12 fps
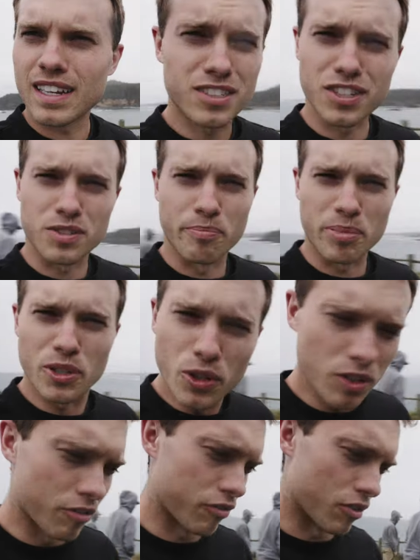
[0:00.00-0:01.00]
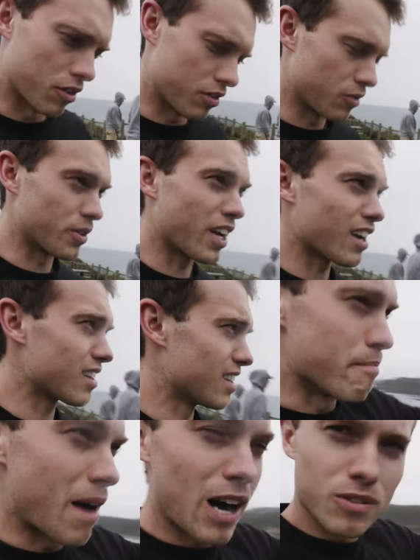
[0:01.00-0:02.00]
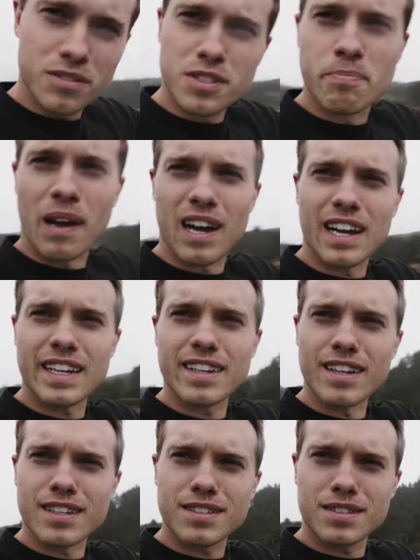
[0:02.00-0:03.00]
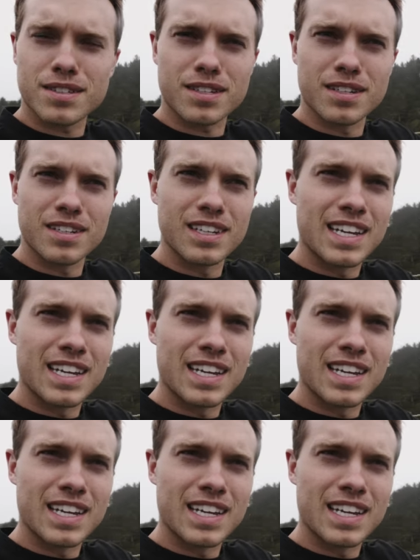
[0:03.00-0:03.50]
Just beautiful. We got mountains behind us,